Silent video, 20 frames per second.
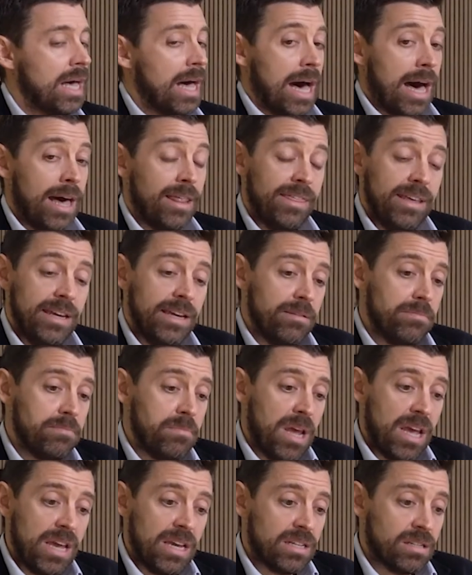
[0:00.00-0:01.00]
I think it
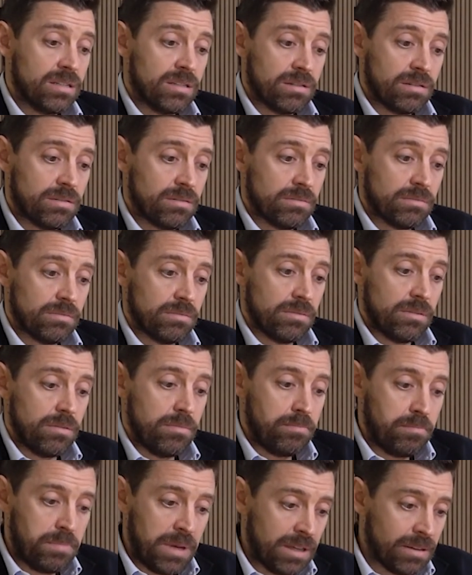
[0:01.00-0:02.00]
makes
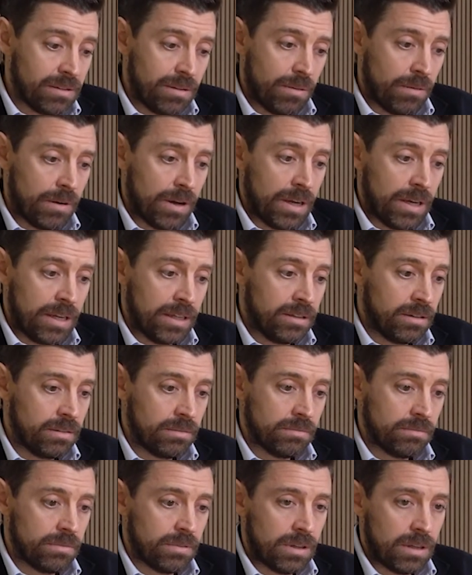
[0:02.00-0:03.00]
Bitcoin
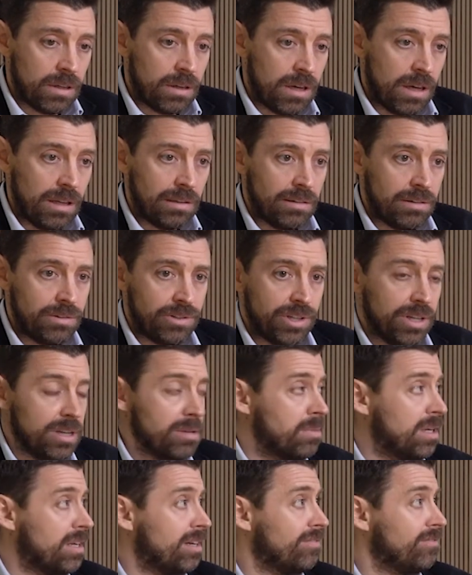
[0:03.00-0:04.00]
a
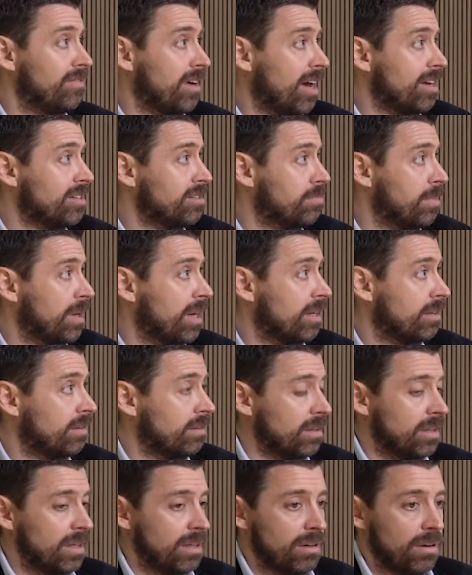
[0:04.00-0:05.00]
legitimate investment,
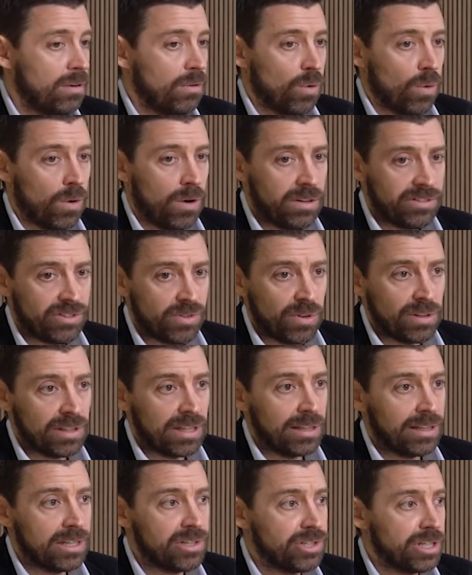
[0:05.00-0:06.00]
or
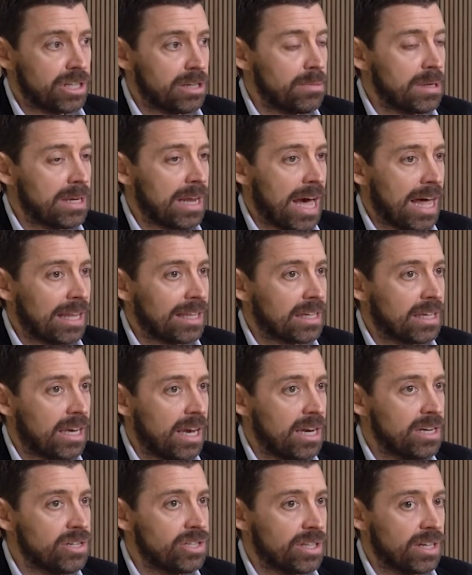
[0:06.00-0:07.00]
certainly a legitimate
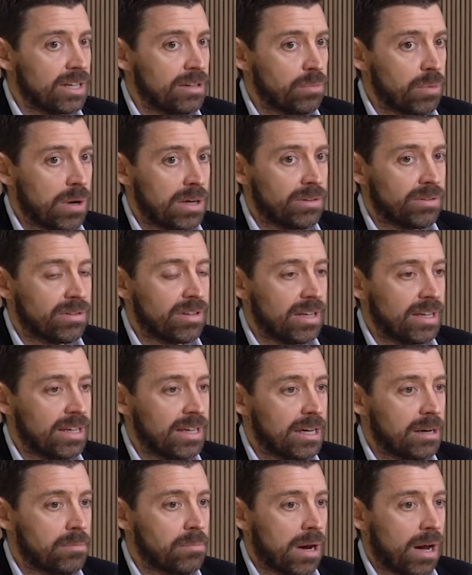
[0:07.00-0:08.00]
allocation when you're
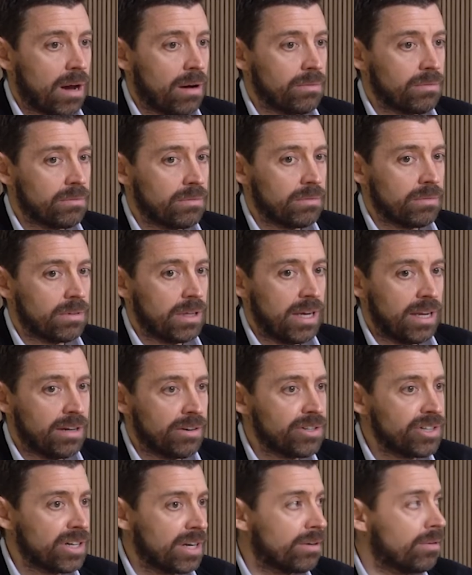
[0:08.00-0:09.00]
thinking about
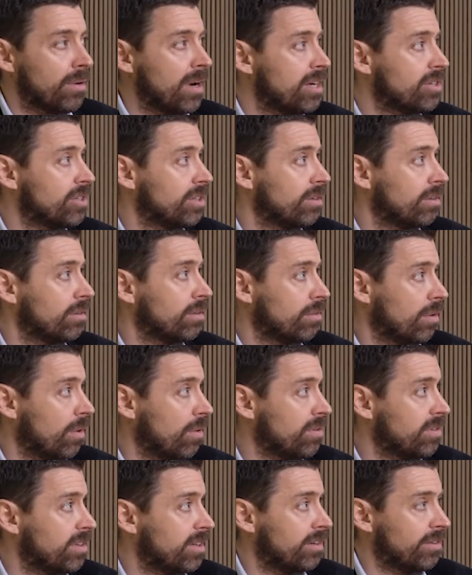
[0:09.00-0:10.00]
intergenerational
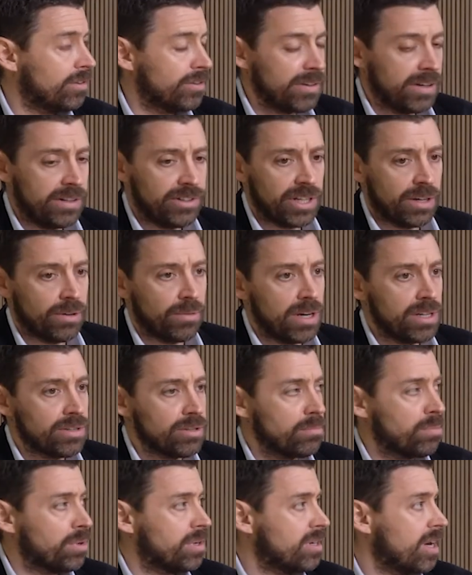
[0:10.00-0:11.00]
growth and
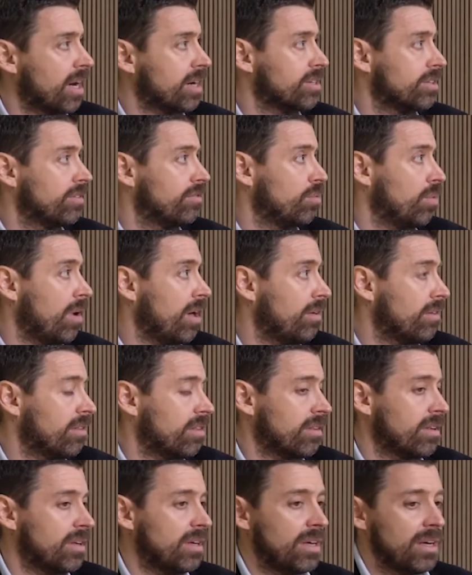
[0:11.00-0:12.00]
intergenerational protection of
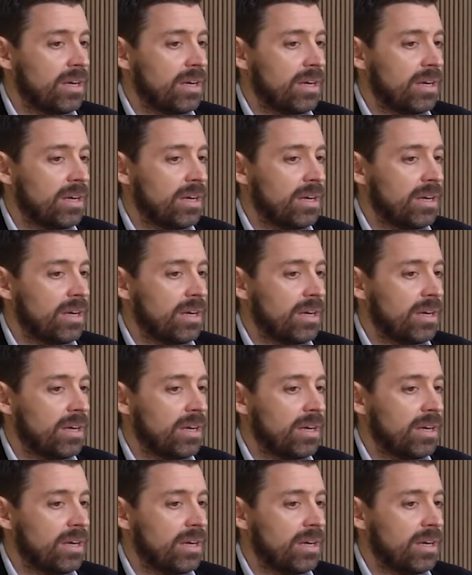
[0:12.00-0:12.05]
wealth.